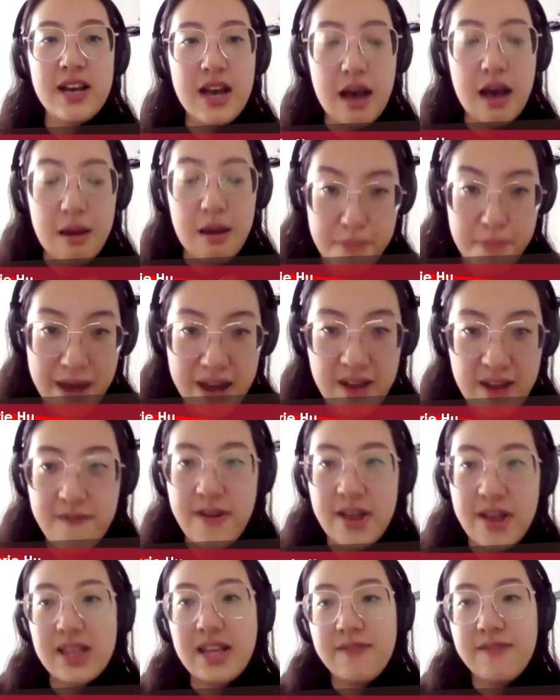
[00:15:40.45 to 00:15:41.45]
a
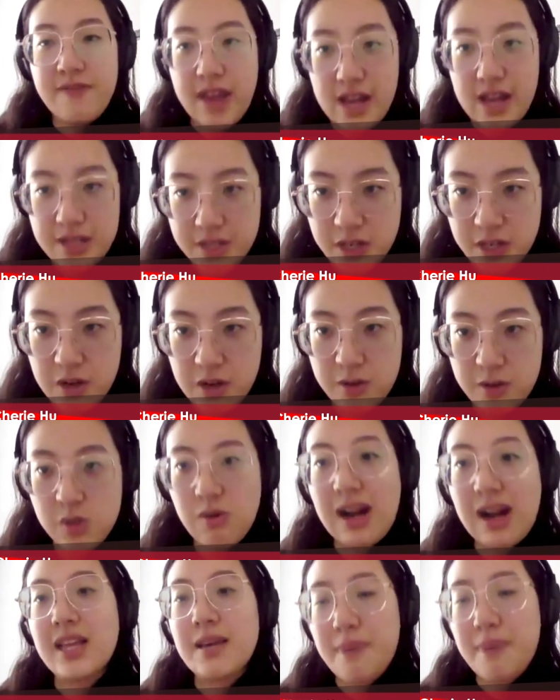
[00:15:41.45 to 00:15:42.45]
benefit that fans, you know,
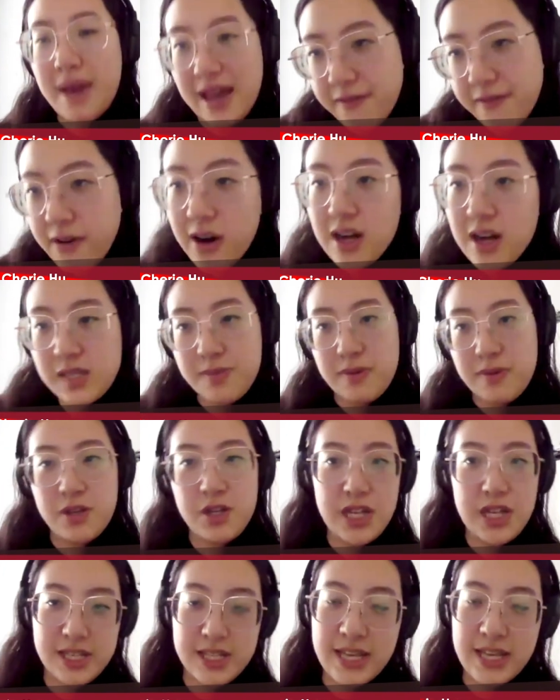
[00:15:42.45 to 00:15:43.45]
directly pay for, as
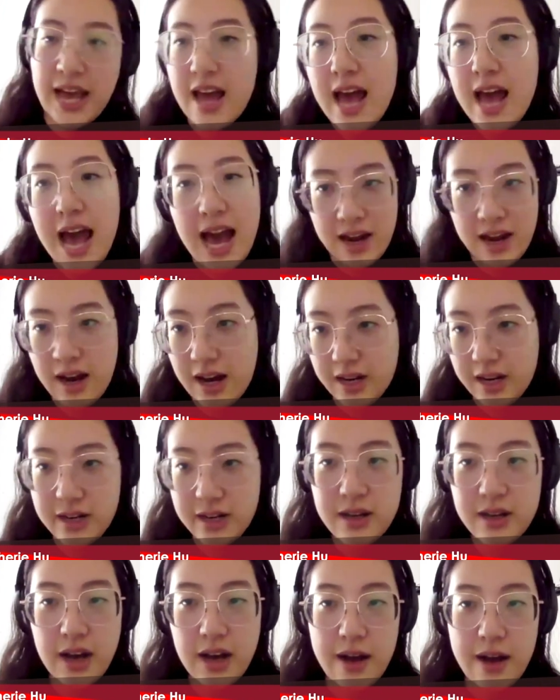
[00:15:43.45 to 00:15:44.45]
opposed to just get ad
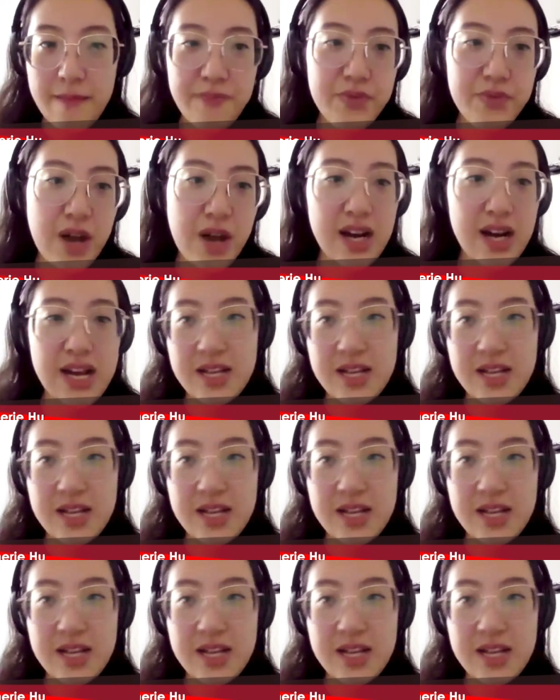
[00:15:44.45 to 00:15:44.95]
hoc um,